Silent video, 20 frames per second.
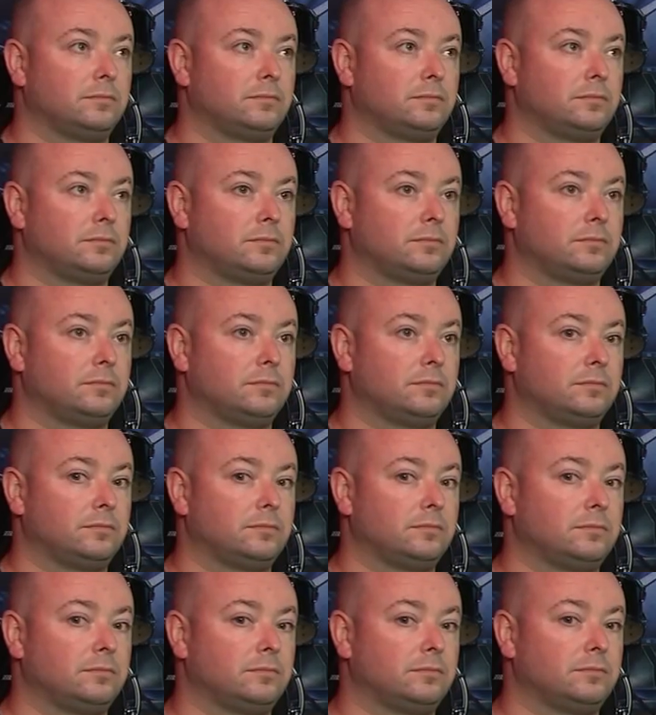
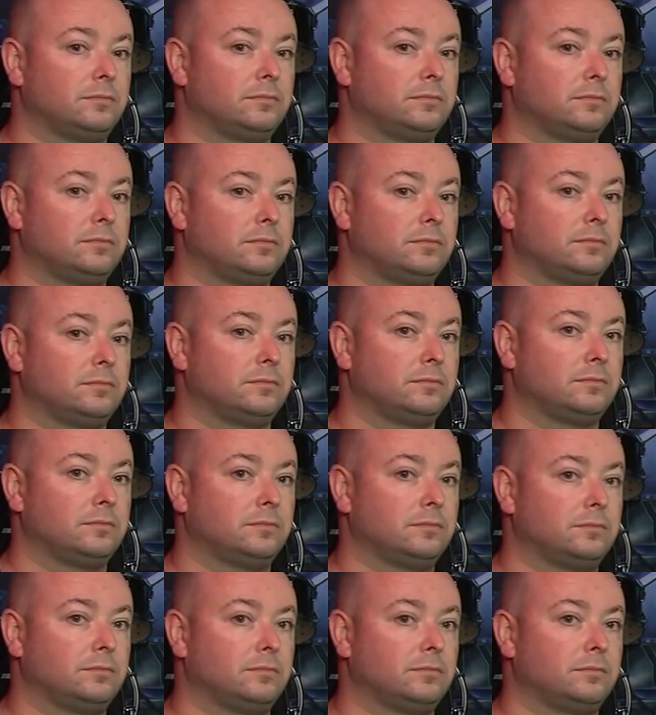
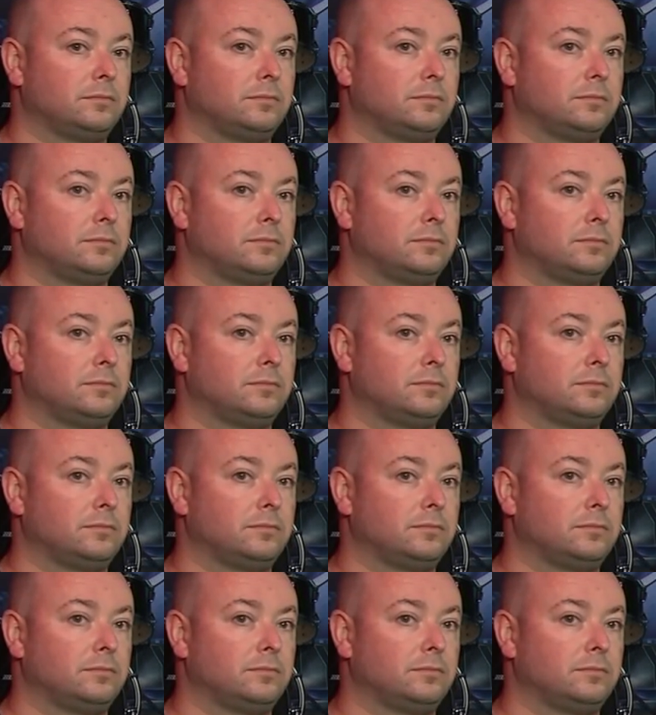This person isn't speaking.